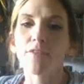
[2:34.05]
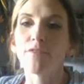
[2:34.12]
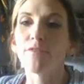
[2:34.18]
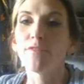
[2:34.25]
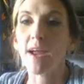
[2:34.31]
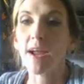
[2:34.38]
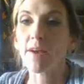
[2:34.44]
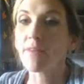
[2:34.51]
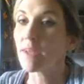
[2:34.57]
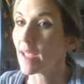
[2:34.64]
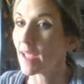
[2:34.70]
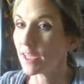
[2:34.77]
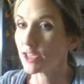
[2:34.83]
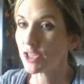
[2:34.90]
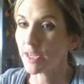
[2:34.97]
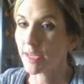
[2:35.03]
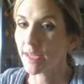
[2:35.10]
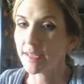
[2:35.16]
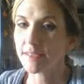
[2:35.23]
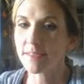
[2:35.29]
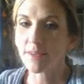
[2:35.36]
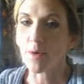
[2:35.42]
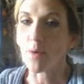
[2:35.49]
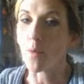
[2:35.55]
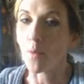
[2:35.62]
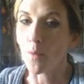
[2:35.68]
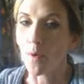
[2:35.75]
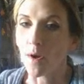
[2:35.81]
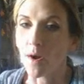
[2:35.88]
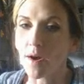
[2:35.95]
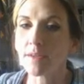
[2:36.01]
Variations
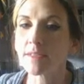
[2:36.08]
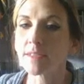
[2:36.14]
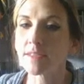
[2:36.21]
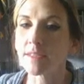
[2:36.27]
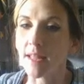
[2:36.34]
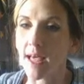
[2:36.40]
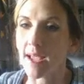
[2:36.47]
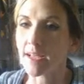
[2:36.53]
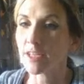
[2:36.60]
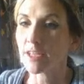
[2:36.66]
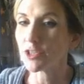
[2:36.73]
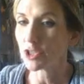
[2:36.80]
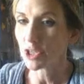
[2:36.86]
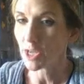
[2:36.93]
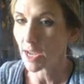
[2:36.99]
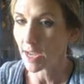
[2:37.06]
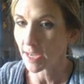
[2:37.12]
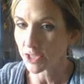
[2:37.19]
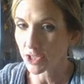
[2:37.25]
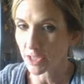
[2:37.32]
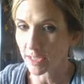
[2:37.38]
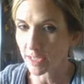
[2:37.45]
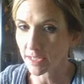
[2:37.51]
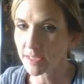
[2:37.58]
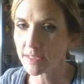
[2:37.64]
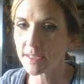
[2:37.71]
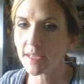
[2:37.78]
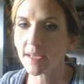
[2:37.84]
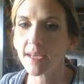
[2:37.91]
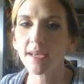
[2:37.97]
or slight changes